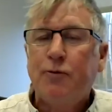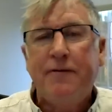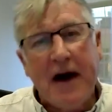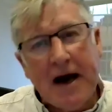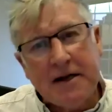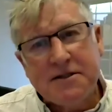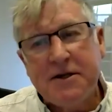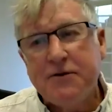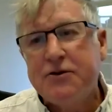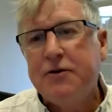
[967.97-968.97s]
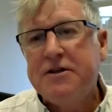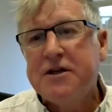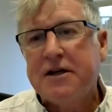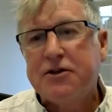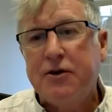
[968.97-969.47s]
we've had CO2
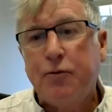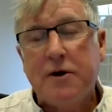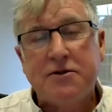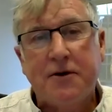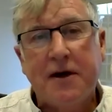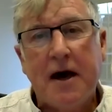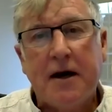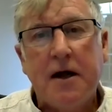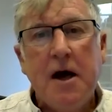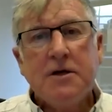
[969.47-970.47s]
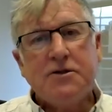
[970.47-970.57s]
injection in Western Canada.